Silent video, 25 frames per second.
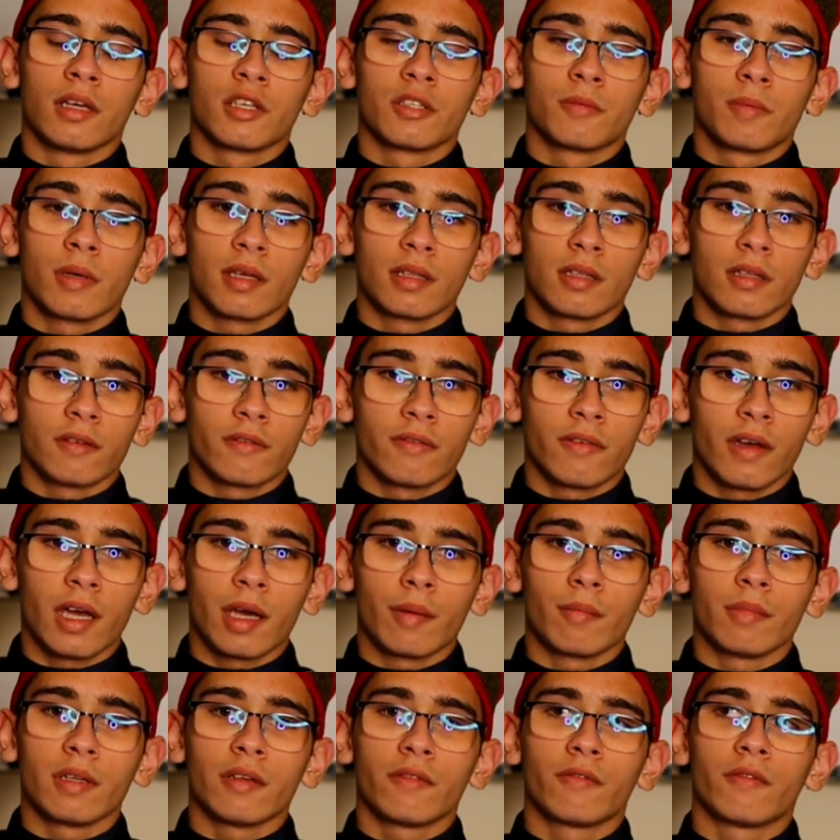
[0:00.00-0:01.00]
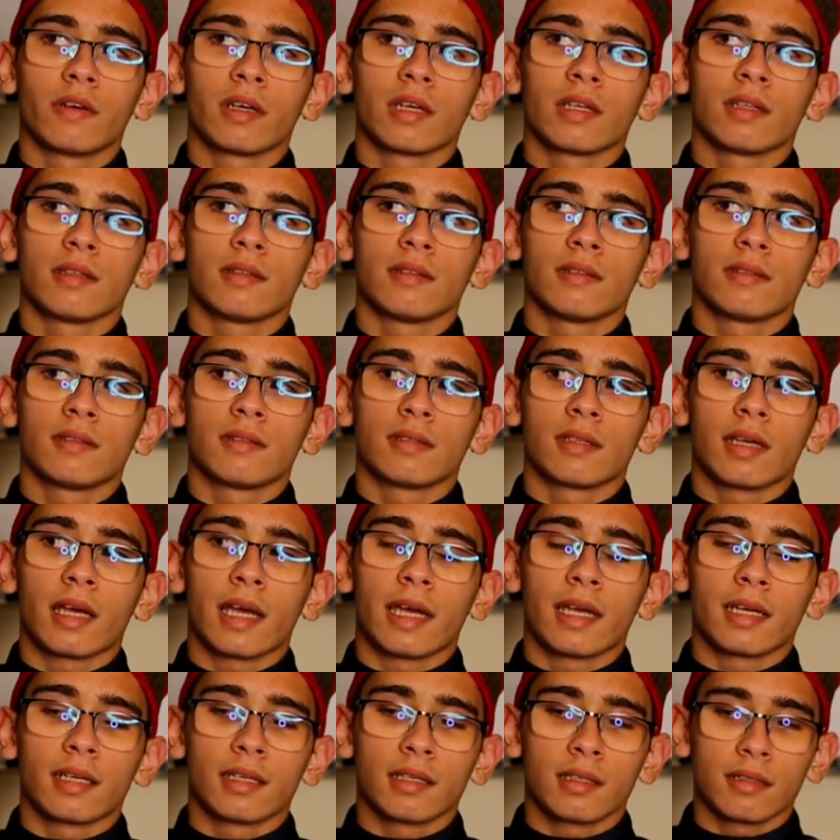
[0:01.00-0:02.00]
respected family friends,
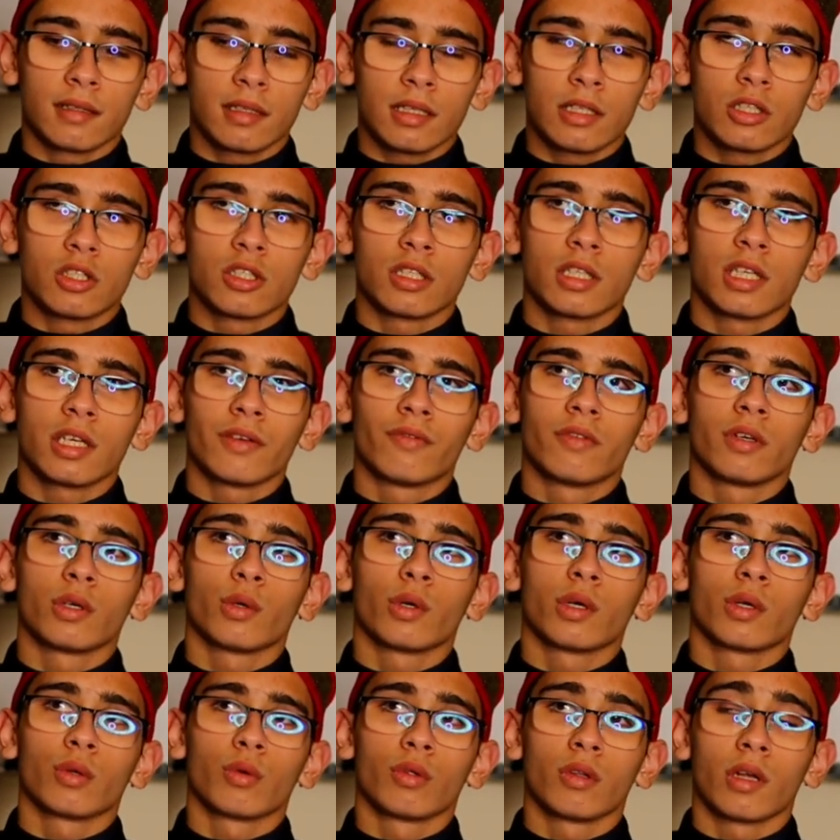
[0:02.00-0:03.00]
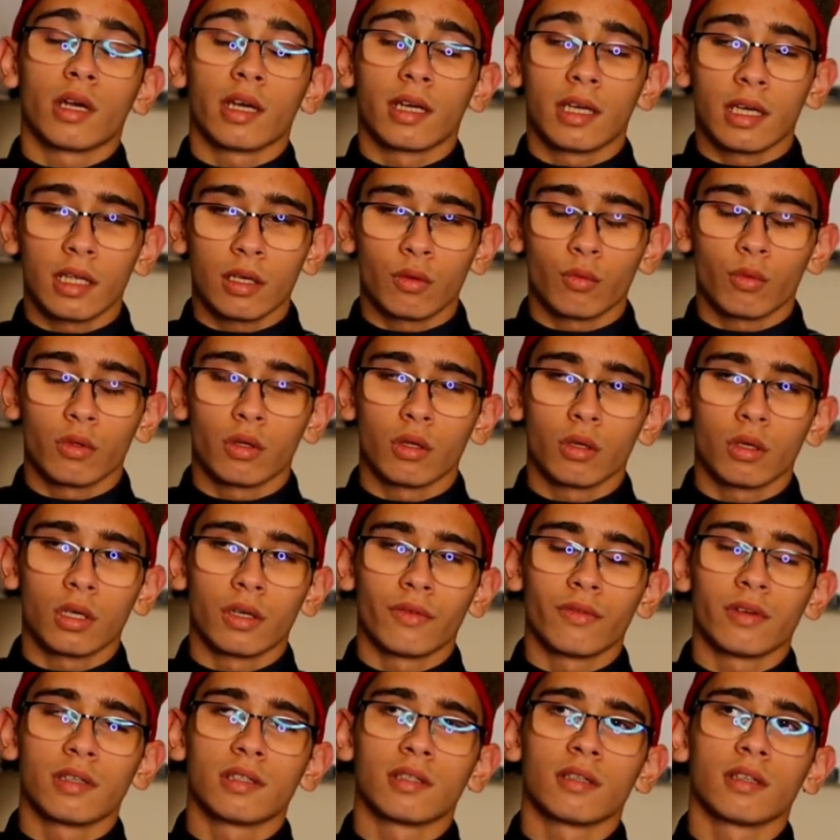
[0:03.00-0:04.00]
I greet each and everyone again with the
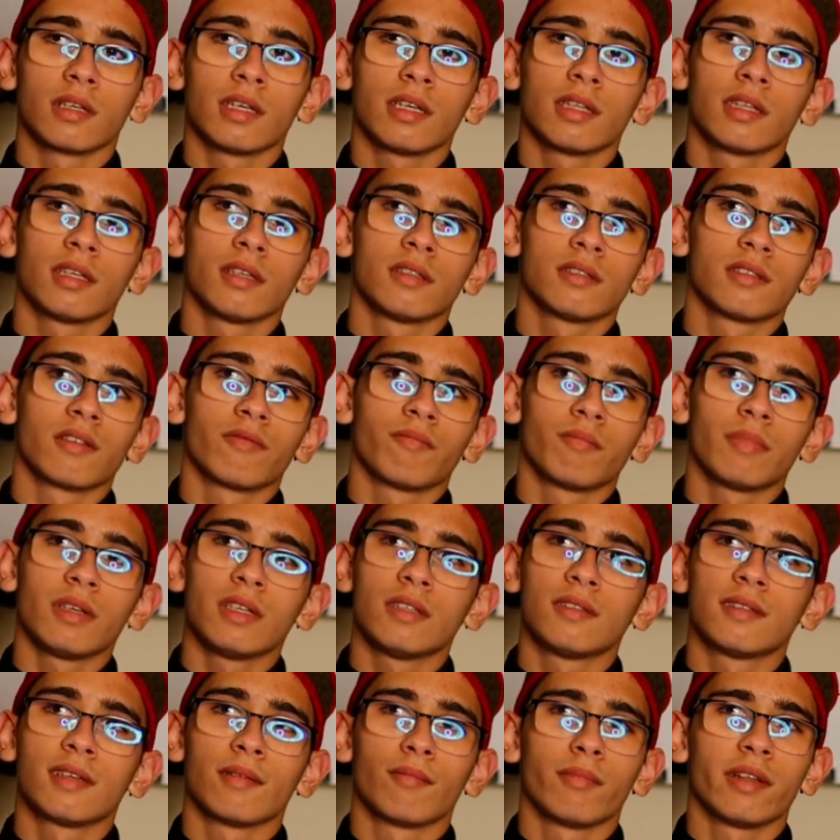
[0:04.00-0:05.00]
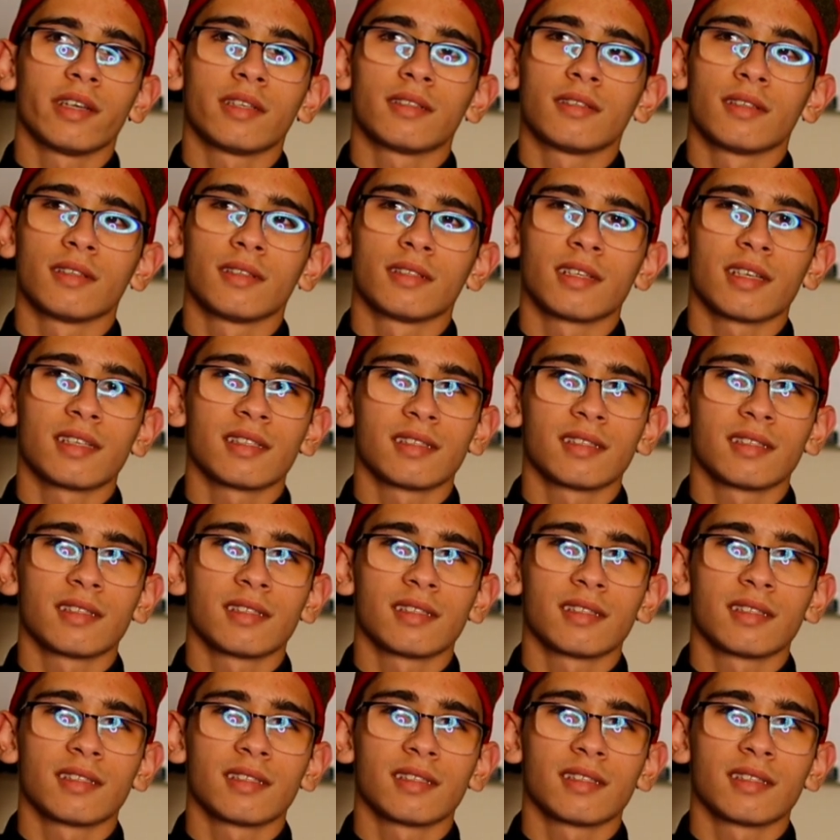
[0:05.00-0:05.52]
universal greetings of peace and blessings.